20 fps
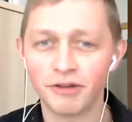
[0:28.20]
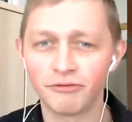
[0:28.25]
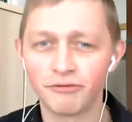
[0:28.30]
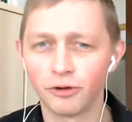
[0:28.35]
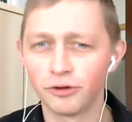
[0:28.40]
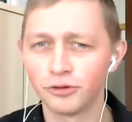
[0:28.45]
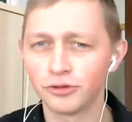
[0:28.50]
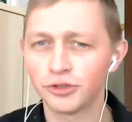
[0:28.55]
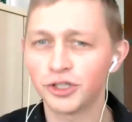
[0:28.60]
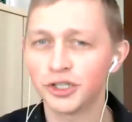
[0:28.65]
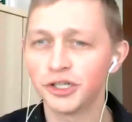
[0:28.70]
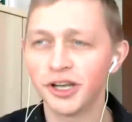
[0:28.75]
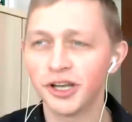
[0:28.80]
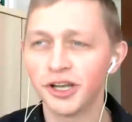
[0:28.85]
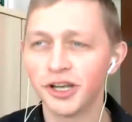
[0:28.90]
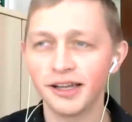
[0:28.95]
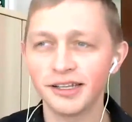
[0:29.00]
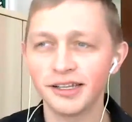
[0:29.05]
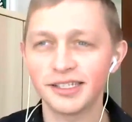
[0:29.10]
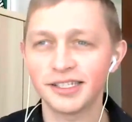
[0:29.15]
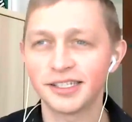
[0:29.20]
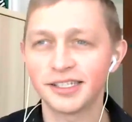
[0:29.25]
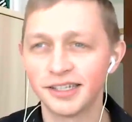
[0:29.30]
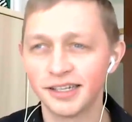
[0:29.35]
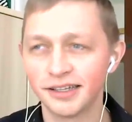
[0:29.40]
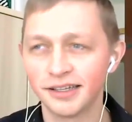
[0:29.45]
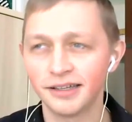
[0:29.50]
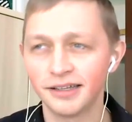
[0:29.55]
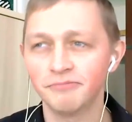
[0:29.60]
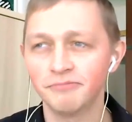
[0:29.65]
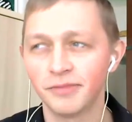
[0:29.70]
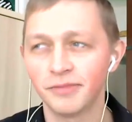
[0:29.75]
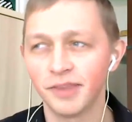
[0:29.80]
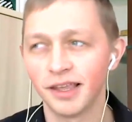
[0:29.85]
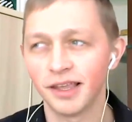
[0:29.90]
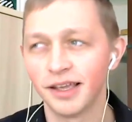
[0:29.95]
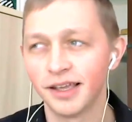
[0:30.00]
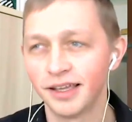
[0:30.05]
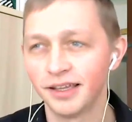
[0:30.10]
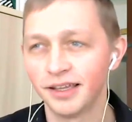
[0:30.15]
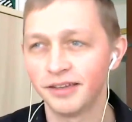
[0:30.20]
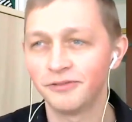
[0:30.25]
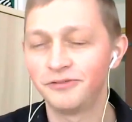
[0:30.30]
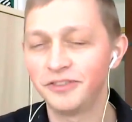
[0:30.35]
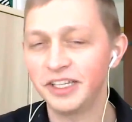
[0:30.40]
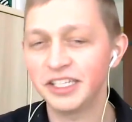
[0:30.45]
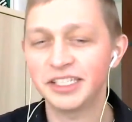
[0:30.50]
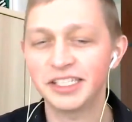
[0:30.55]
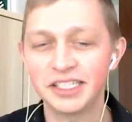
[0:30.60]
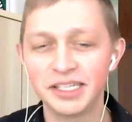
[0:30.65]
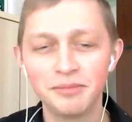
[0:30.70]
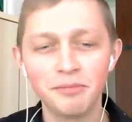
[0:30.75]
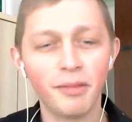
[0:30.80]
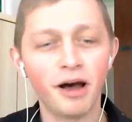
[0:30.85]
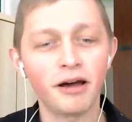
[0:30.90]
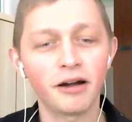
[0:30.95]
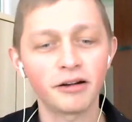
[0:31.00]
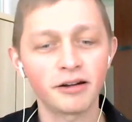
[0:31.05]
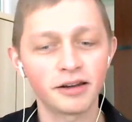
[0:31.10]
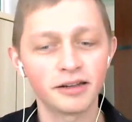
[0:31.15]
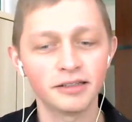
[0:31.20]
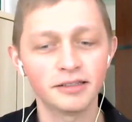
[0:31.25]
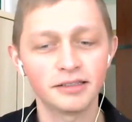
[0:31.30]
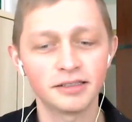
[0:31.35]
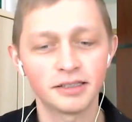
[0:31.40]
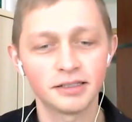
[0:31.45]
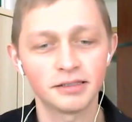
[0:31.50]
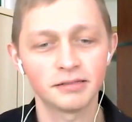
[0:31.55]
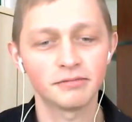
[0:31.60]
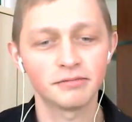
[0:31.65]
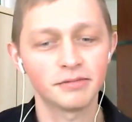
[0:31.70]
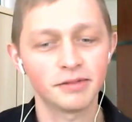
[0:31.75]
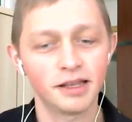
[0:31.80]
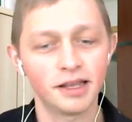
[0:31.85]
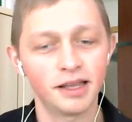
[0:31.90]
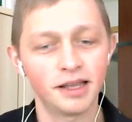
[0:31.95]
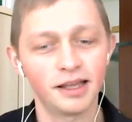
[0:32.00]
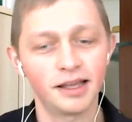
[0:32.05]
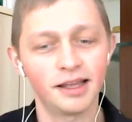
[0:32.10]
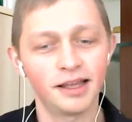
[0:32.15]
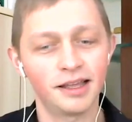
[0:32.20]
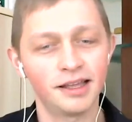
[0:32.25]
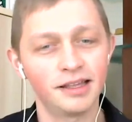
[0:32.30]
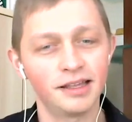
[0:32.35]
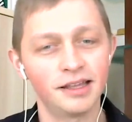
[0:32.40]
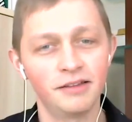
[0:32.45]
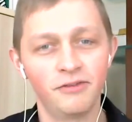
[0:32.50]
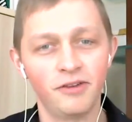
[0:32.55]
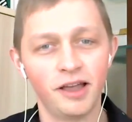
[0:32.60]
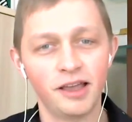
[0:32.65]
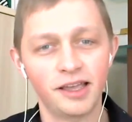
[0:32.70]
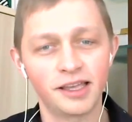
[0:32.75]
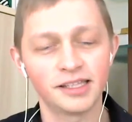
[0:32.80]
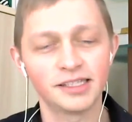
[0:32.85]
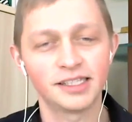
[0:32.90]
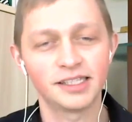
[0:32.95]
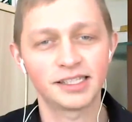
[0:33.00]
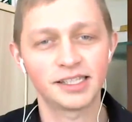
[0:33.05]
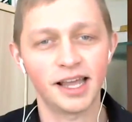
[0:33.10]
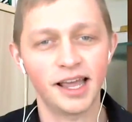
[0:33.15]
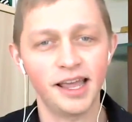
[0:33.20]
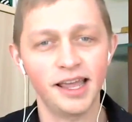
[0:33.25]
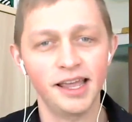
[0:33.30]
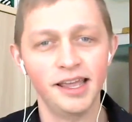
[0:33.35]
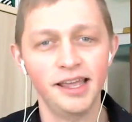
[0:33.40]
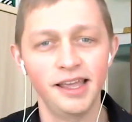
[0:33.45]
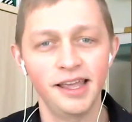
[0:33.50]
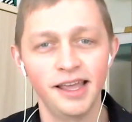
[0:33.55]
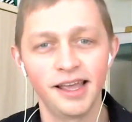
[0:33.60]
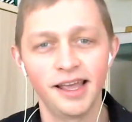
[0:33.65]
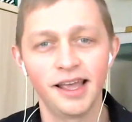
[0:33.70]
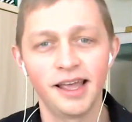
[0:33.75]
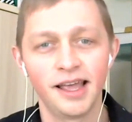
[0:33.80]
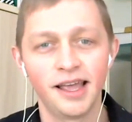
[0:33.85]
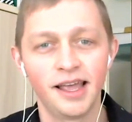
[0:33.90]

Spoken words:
revolutionize the VC market, if I can say,